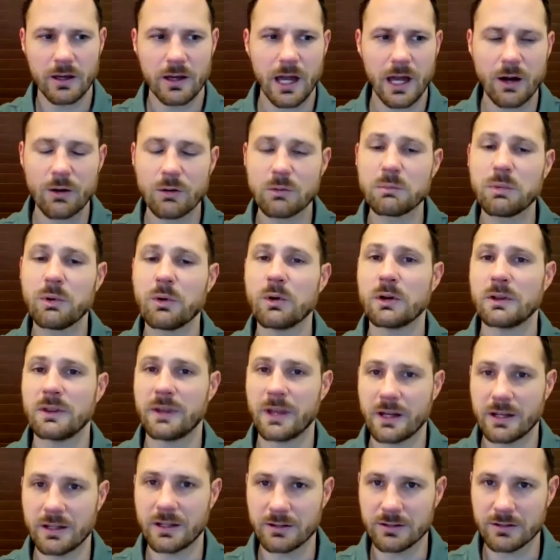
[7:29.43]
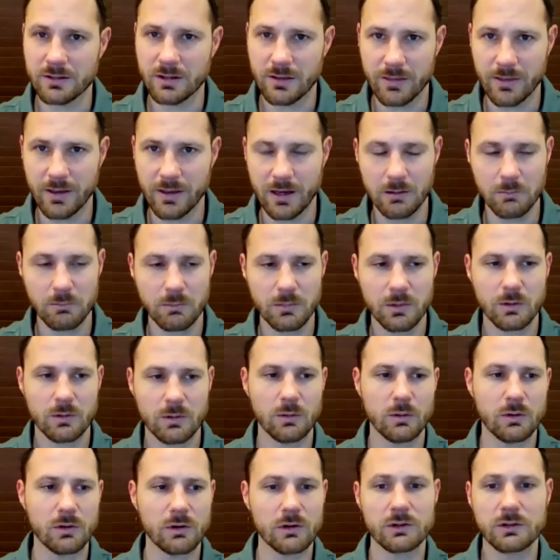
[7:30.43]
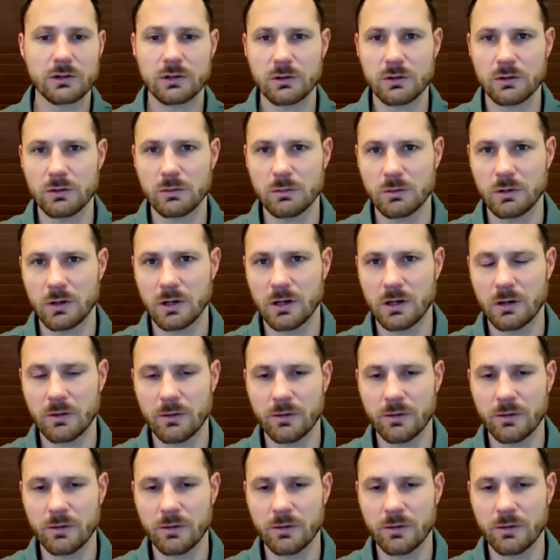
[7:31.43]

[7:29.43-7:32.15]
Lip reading: how important that is to them or to